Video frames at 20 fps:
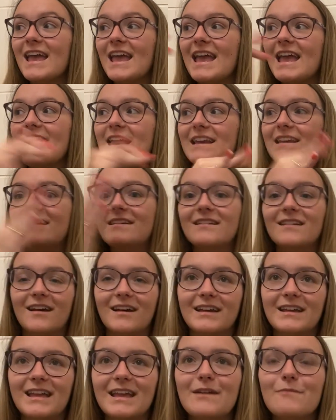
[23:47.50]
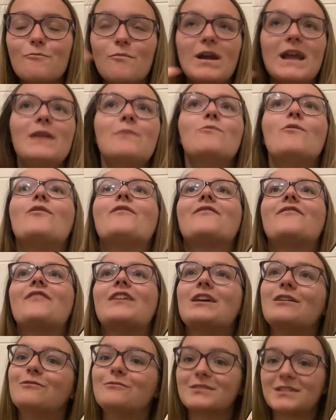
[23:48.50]
in what
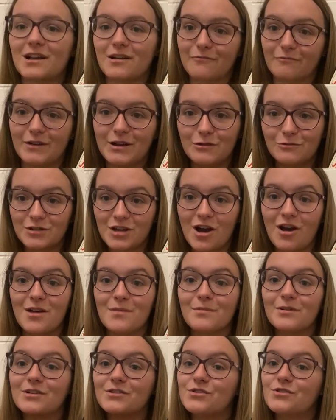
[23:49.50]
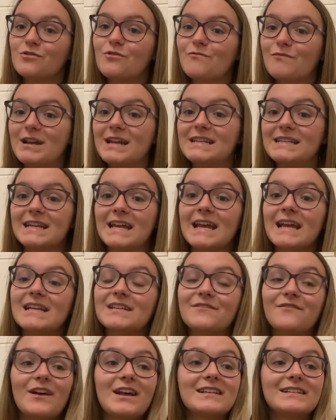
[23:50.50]
feels like real time, because you're reading it
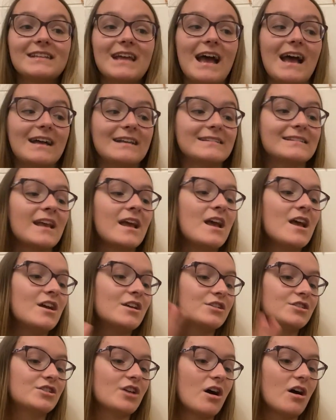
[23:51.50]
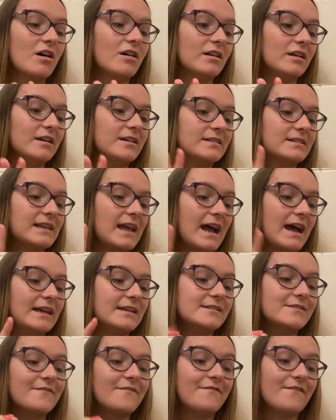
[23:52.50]
as fast as Charlotte
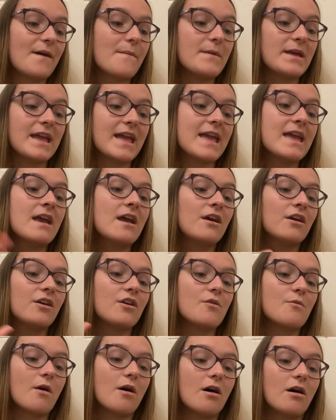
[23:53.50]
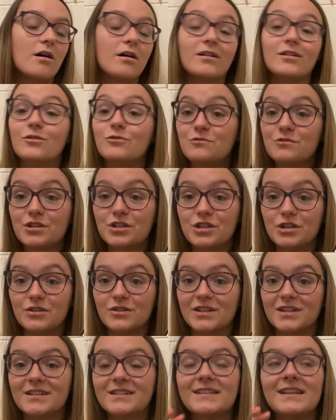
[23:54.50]
and Femi, who are law
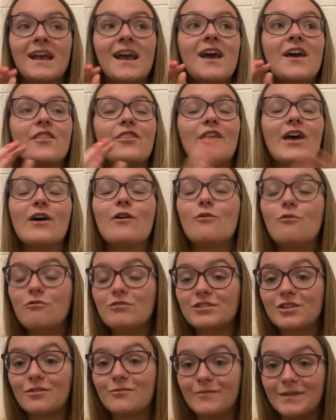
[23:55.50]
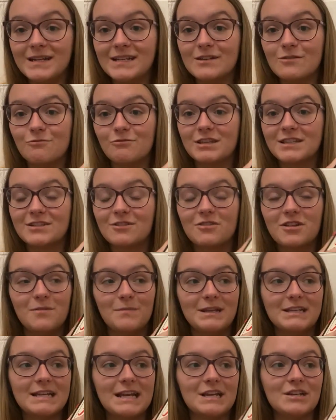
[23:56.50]
students. They're also reading all this
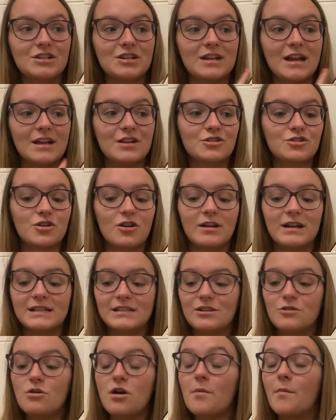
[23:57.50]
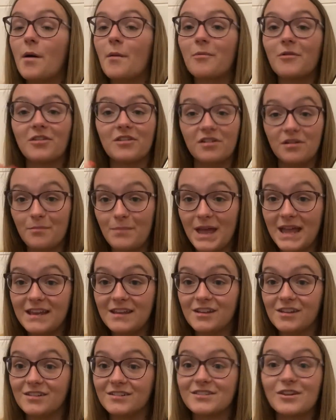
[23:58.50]
documentation and trying to come up with an
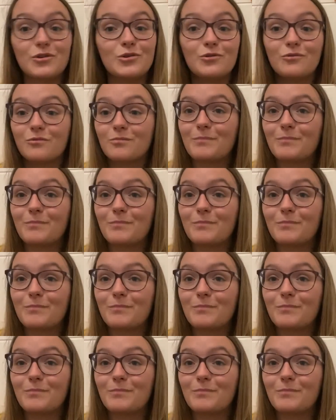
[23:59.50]
opinion. So you're